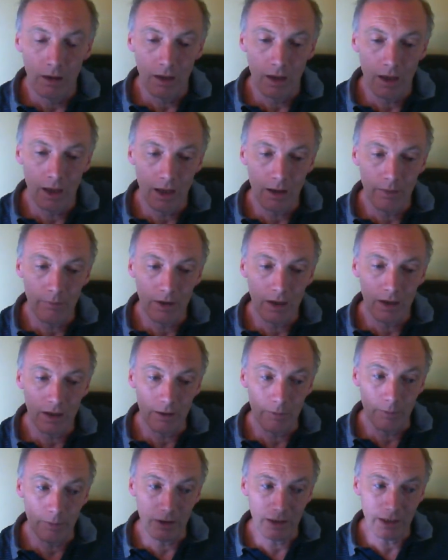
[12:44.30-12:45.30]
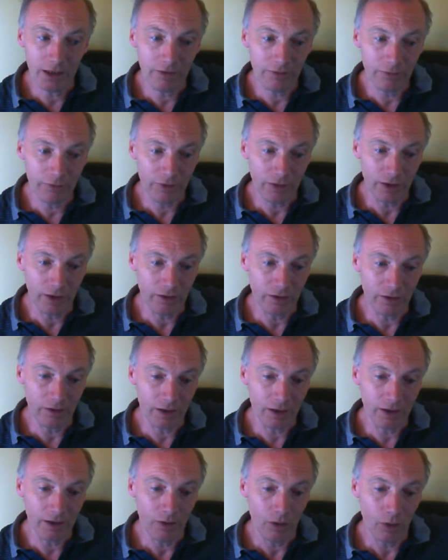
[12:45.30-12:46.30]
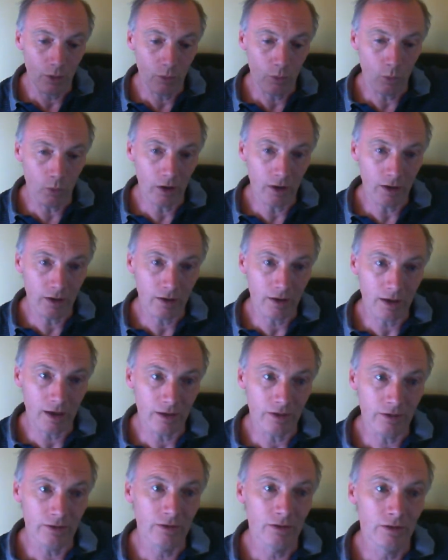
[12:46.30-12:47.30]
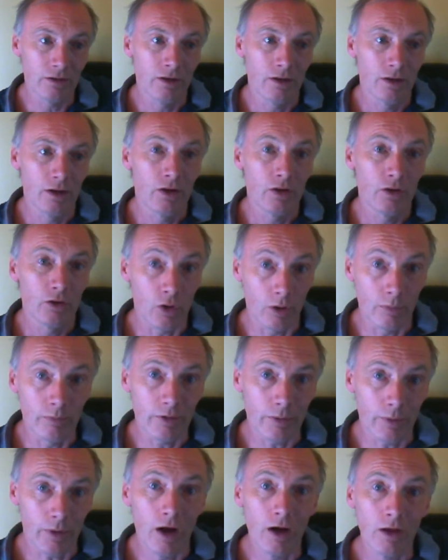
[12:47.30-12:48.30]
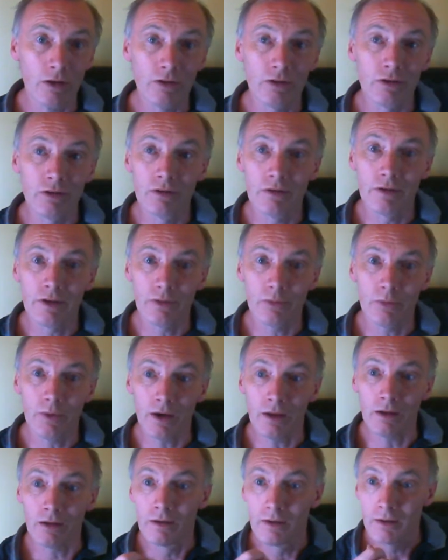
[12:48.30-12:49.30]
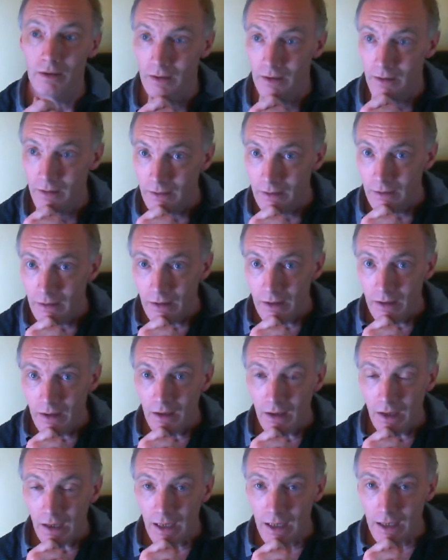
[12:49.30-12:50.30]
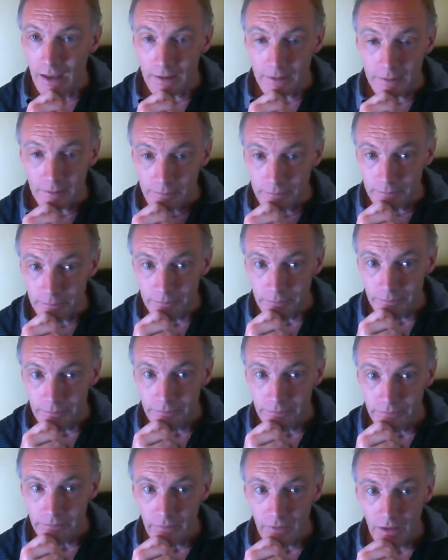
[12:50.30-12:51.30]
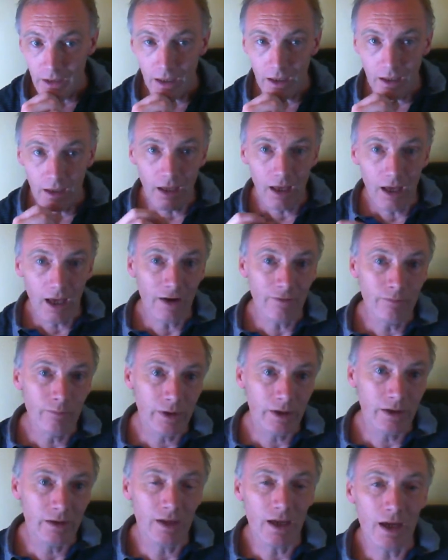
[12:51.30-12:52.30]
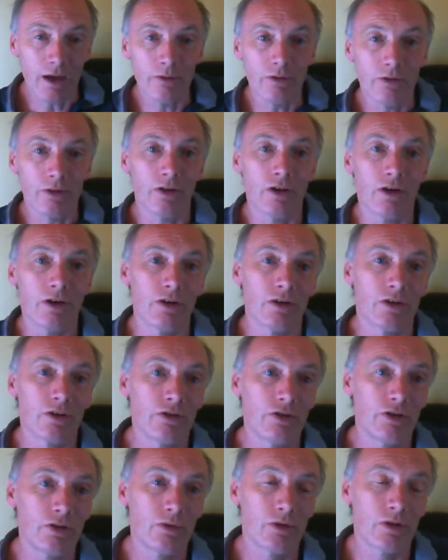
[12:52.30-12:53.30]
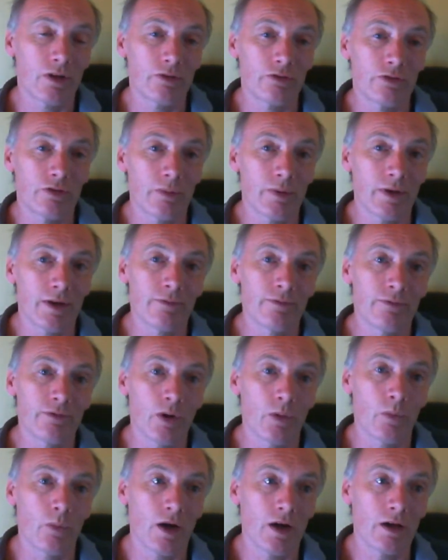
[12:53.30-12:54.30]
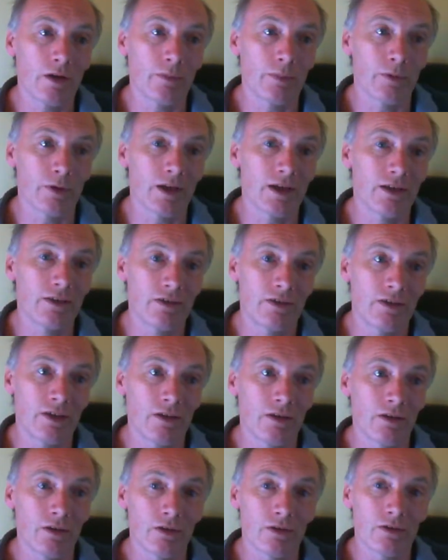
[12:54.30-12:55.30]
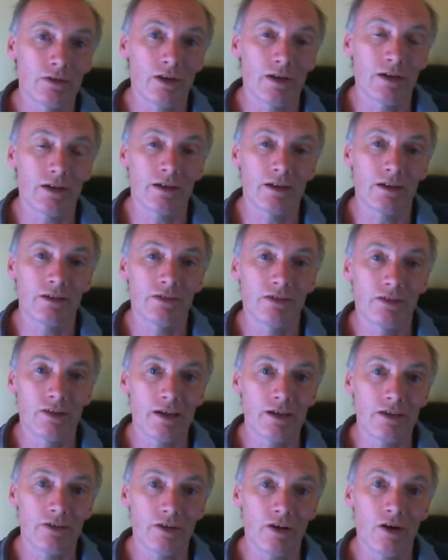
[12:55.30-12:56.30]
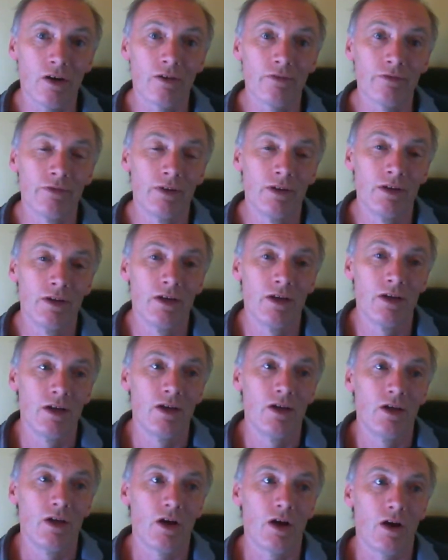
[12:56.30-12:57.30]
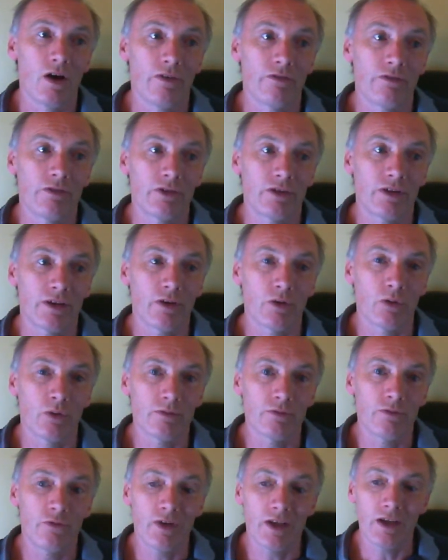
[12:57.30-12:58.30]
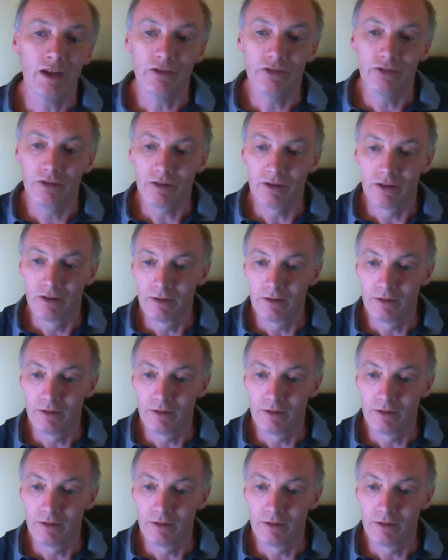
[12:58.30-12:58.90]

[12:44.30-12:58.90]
And I believe that the work has come to a halt as well. I haven't been down there too close to it for a while, but it still looks like in a state of obviously unfinished.